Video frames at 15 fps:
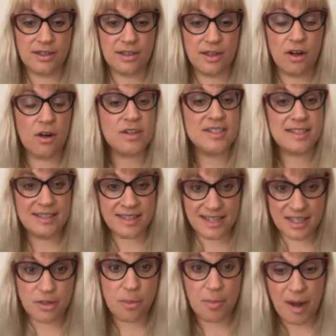or sitting
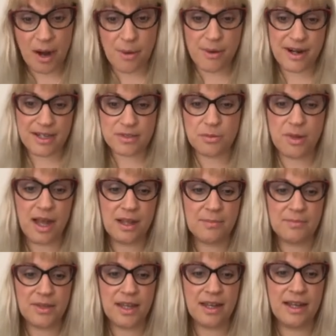in your power as well,
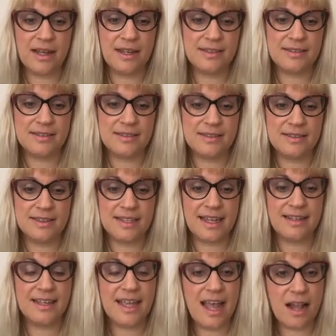and
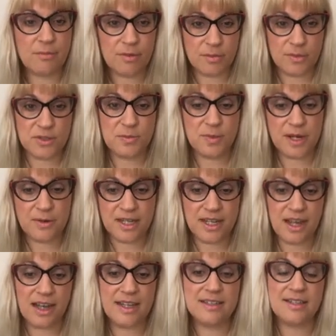getting help from your spirit
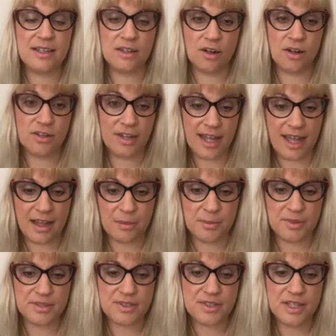guides and other
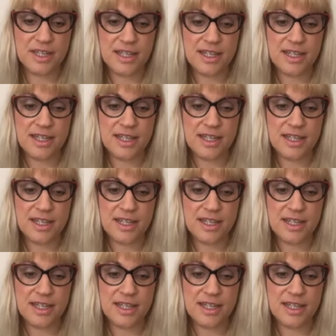helpers.